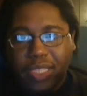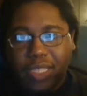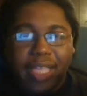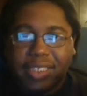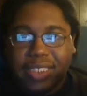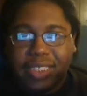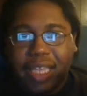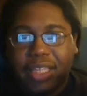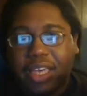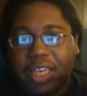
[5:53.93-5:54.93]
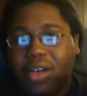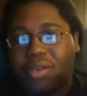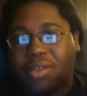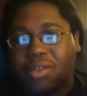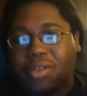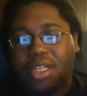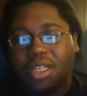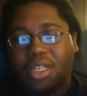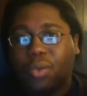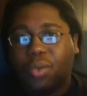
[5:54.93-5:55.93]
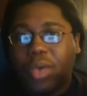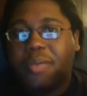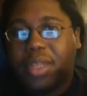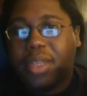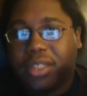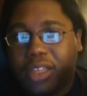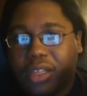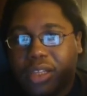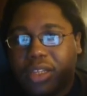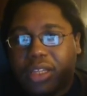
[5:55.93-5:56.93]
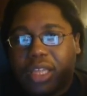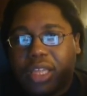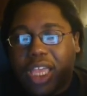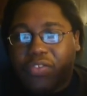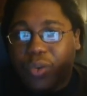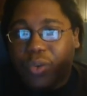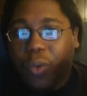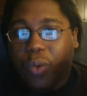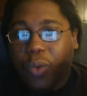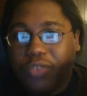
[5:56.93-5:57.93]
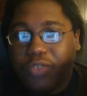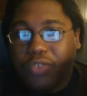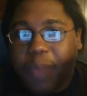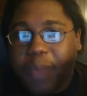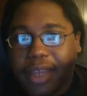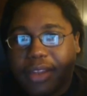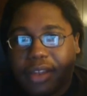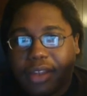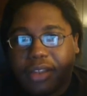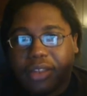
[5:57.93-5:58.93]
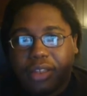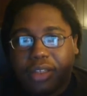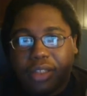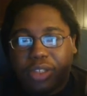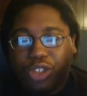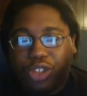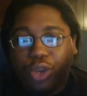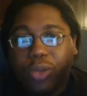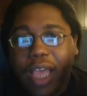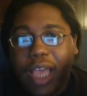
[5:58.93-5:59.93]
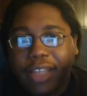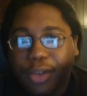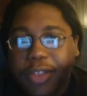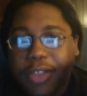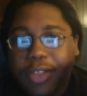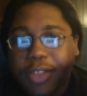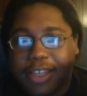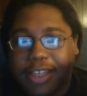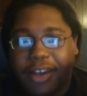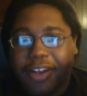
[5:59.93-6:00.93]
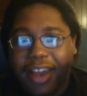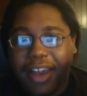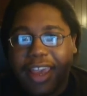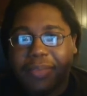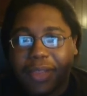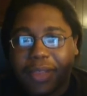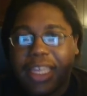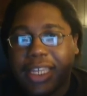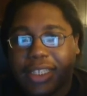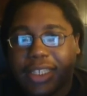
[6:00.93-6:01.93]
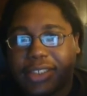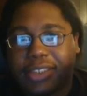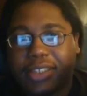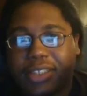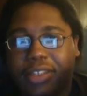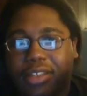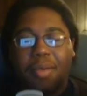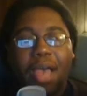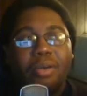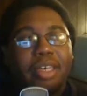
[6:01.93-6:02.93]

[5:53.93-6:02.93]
And that's just how it goes. So women, if you want respect, do not do this, all right? Please. I don't